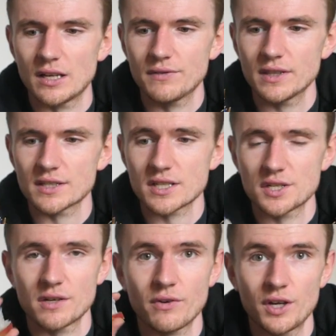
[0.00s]
I think that's
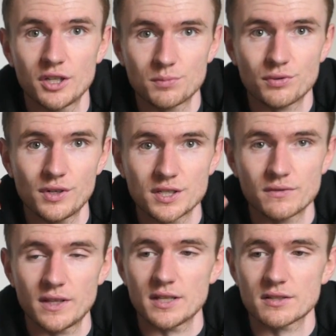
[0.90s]
actually a very good price
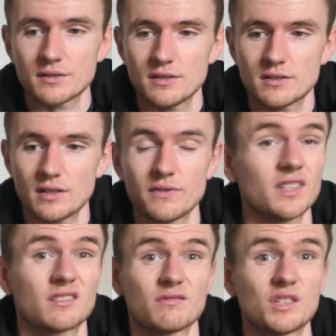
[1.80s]
for this because I
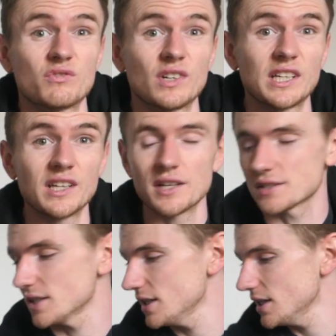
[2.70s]
think it's just really
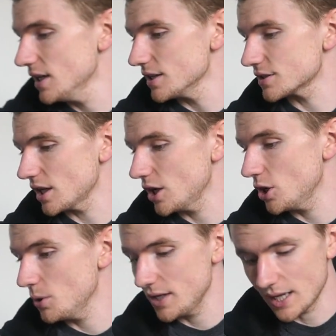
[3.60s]
nice.
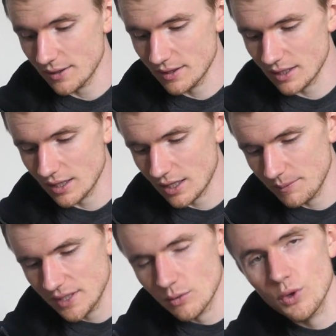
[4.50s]
So yeah, and I
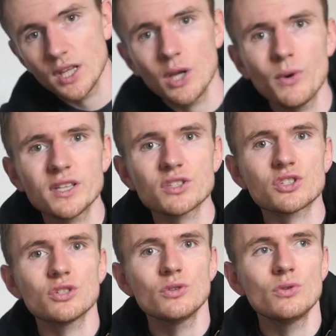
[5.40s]
mean when I went
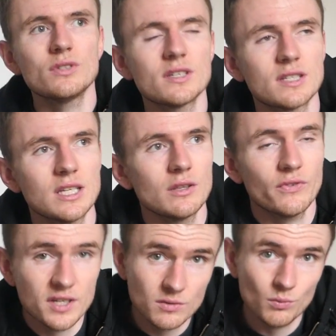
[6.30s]
to Disney, the
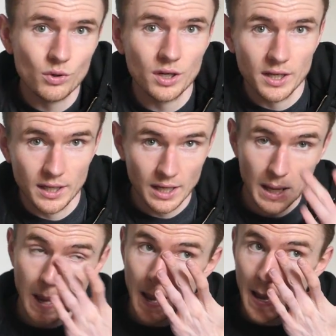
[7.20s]
reason why
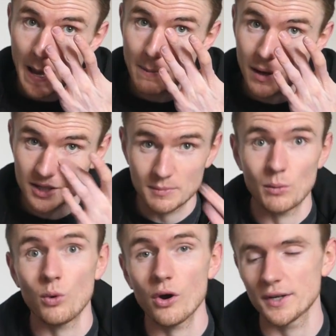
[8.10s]
I was a
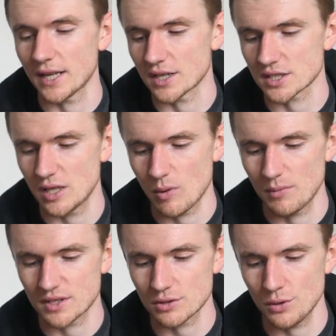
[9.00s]
bit worried actually when
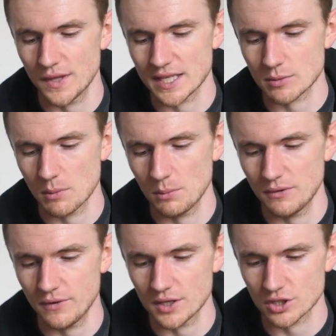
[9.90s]
we saw this when
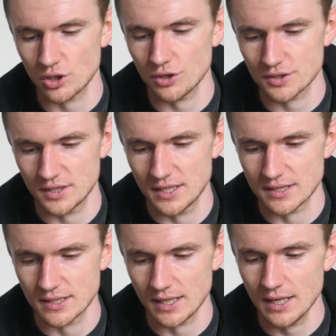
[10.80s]
we first got to
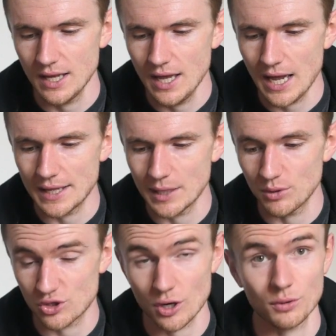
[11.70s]
Disney, and then
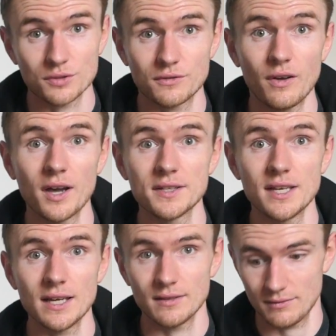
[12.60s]
we struggled to find
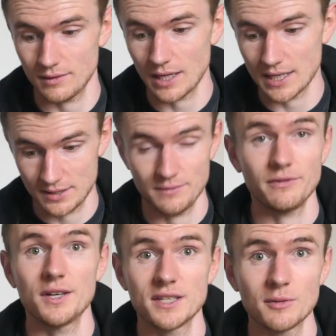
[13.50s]
it, and I had to
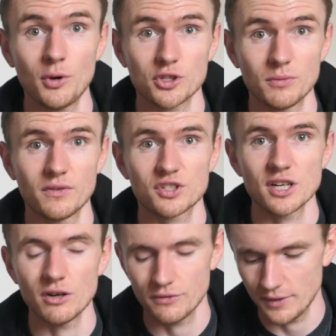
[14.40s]
find it at the bottom of a
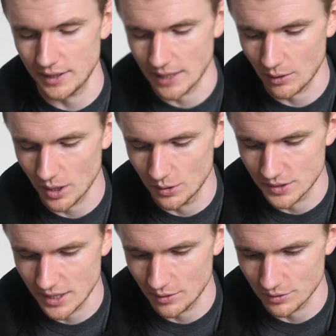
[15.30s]
shelf in our
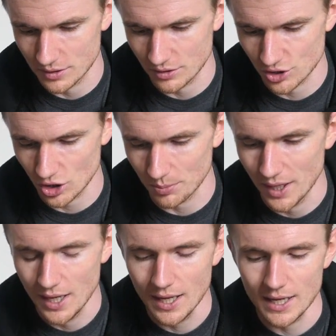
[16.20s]
hotel's shop,
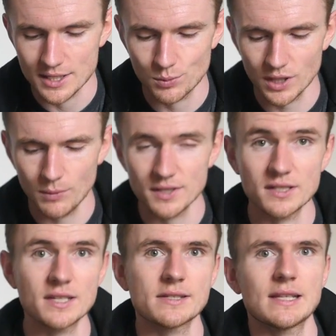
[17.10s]
is when I went
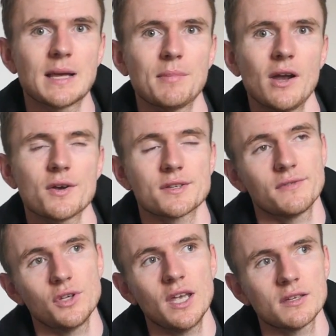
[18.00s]
to Disneyland Paris a
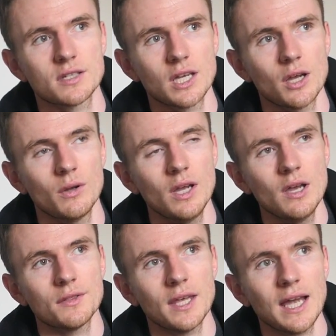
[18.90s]
few years ago,
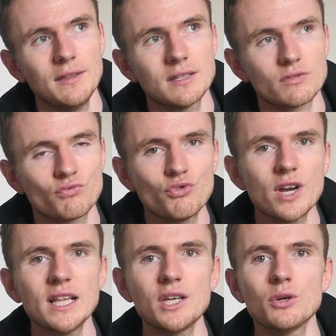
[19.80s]
they had this
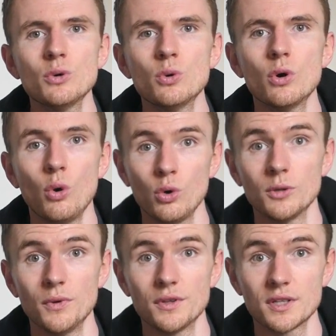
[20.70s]
really cool
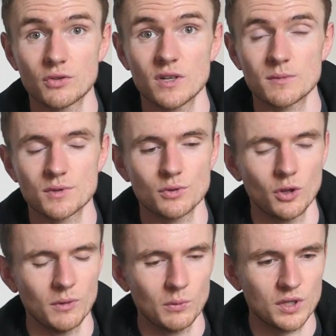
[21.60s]
ornament, this Christmas
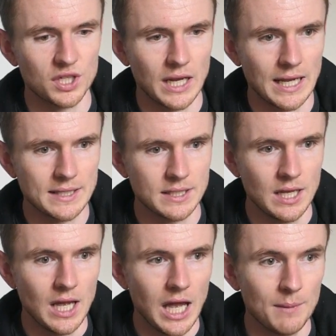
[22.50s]
ornament, which had
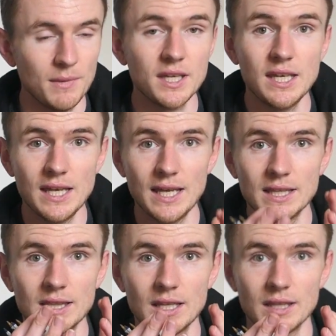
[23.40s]
Mickey
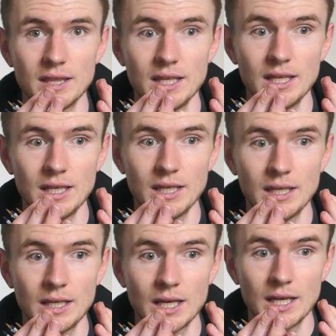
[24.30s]
in
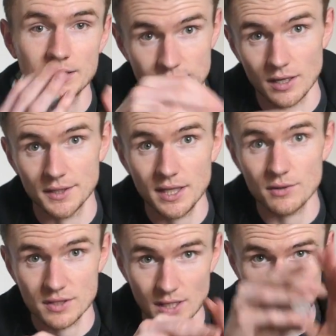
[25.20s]
the inside it.
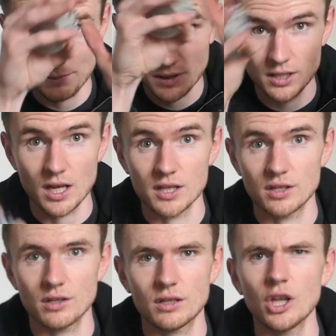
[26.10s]
It was a
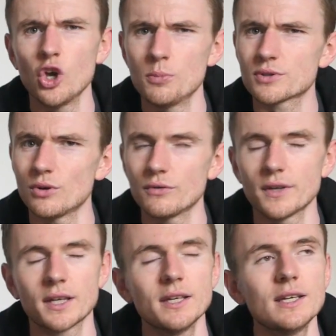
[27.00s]
globe sort of
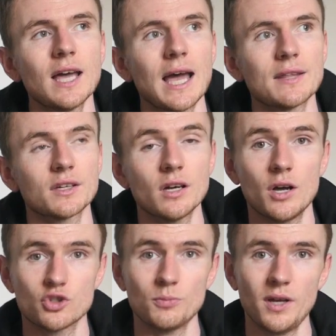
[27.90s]
thing, and the
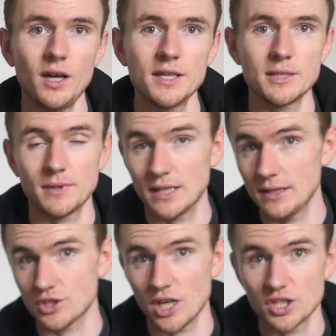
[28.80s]
castle behind him, and
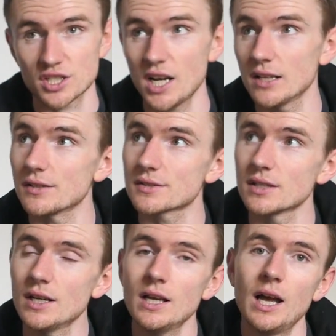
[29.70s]
it changed
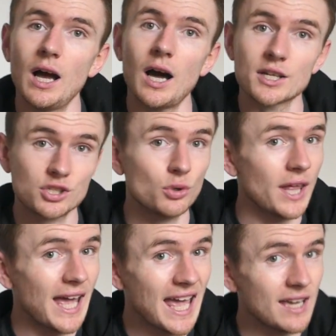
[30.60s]
colours. I saw
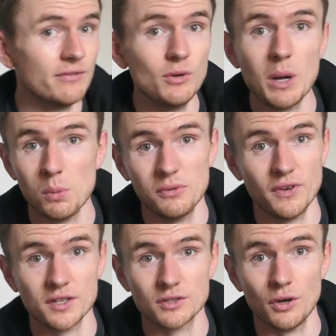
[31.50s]
that everywhere when we
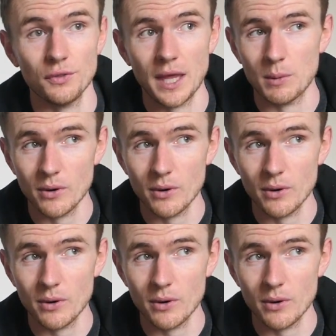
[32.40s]
first got there.